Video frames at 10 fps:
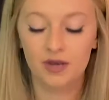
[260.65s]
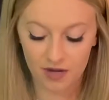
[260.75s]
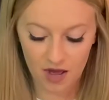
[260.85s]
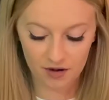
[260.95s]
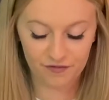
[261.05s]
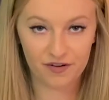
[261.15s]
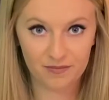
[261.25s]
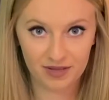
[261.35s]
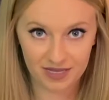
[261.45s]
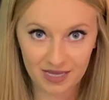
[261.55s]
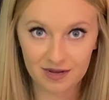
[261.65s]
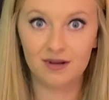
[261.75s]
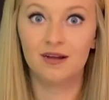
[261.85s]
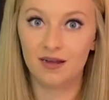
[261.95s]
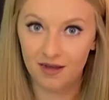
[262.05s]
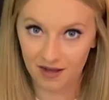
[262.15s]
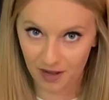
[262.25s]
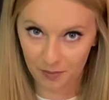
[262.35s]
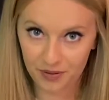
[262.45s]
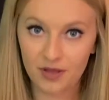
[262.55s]
not from here
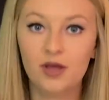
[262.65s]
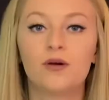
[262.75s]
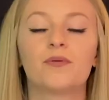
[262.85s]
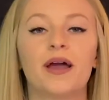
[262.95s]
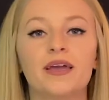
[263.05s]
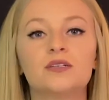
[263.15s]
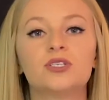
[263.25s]
up, right?